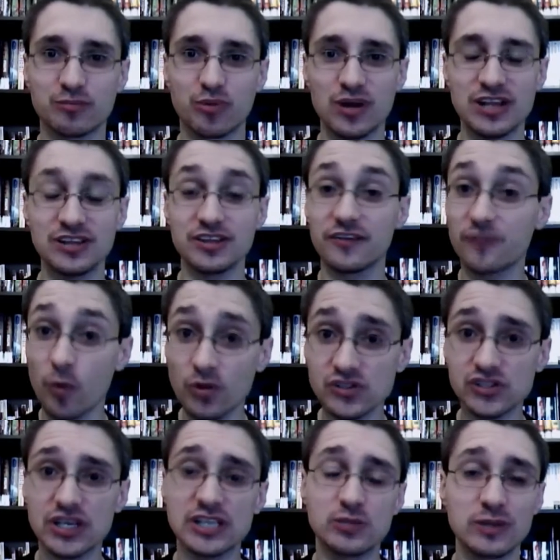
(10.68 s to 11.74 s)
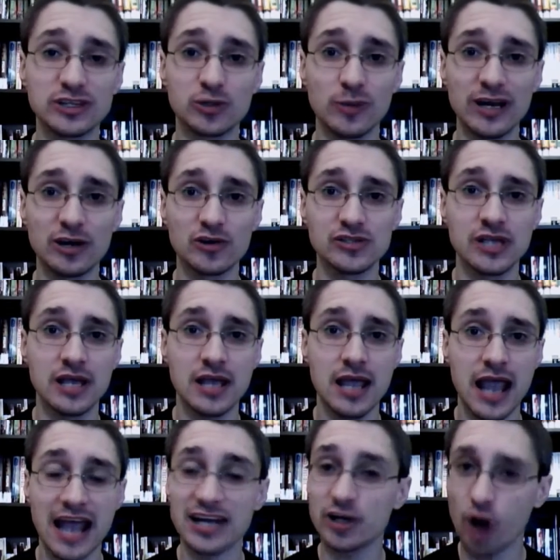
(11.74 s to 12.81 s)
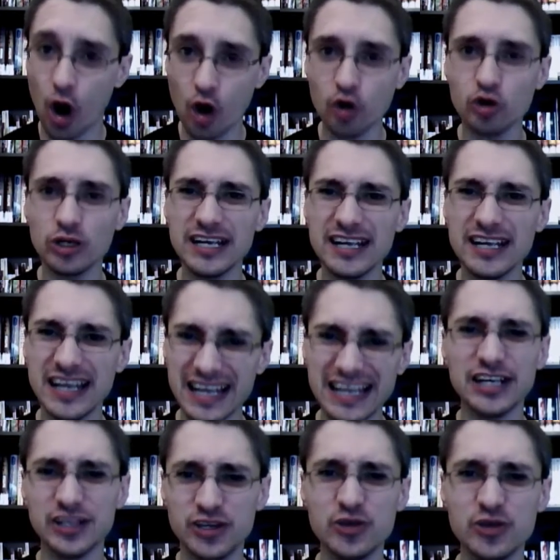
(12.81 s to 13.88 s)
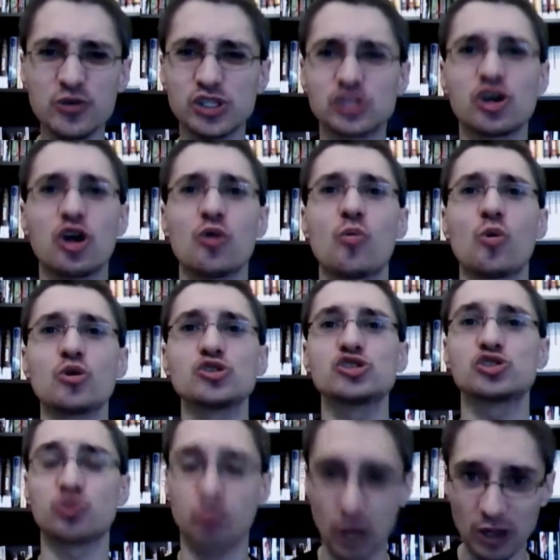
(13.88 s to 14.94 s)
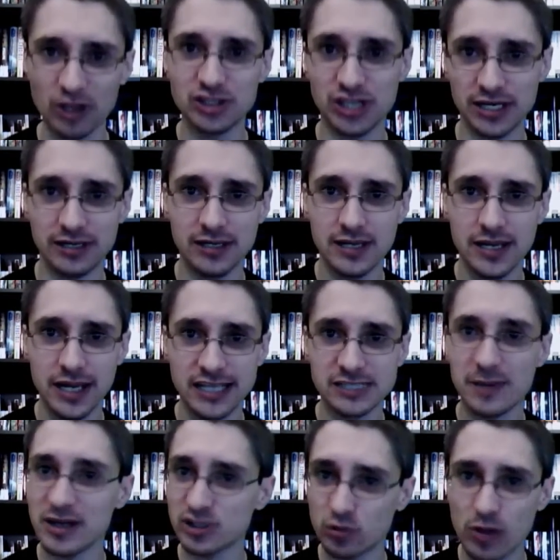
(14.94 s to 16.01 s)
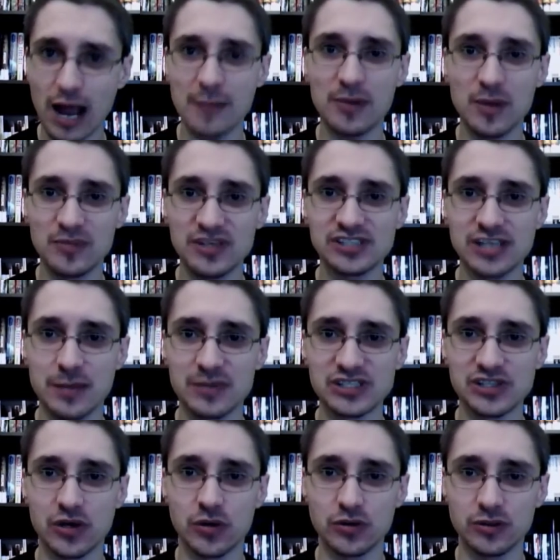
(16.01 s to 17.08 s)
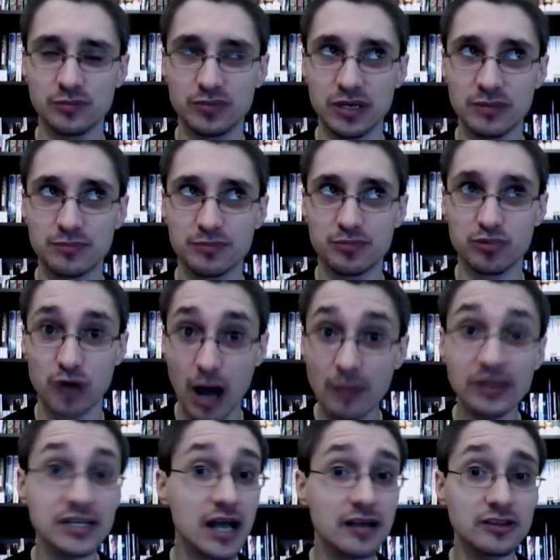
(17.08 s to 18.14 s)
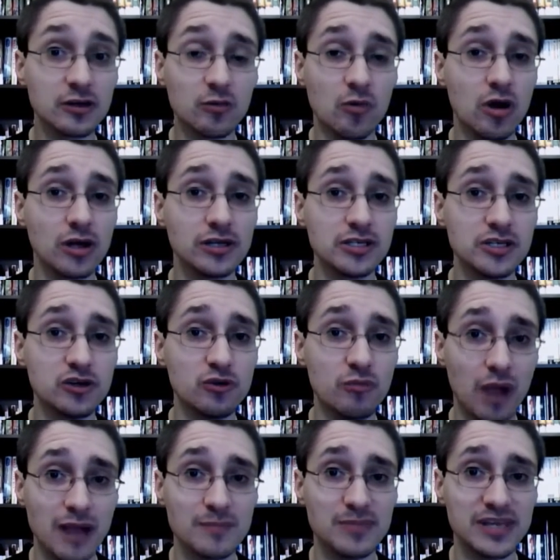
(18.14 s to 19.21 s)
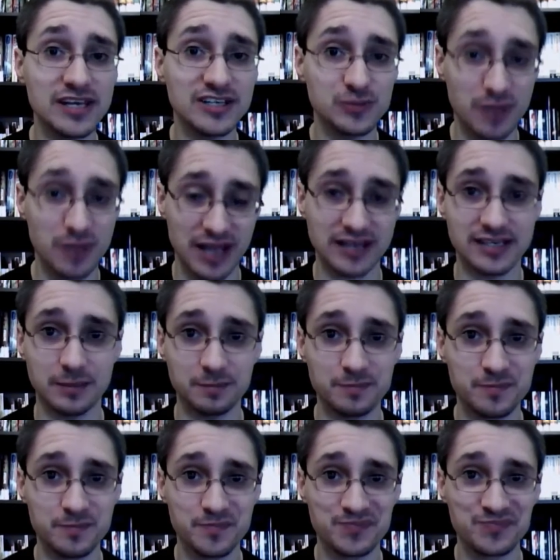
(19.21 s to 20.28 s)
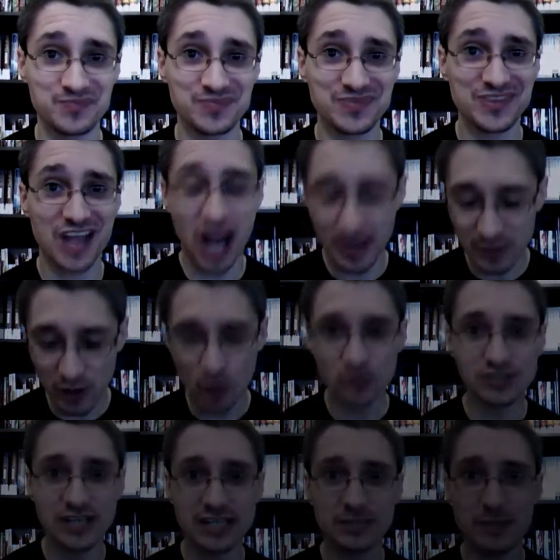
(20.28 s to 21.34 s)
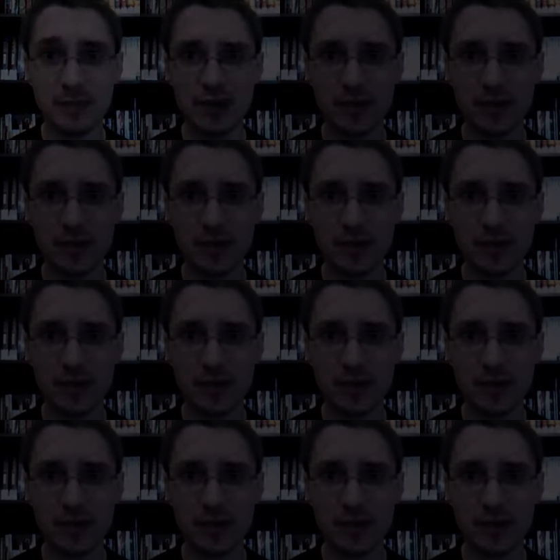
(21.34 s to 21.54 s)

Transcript: print, the Force is with the readers, and an early EU Star Wars trilogy is about to wrap up this episode, but probably not the one you might be expecting. I'm your host, Nathan P.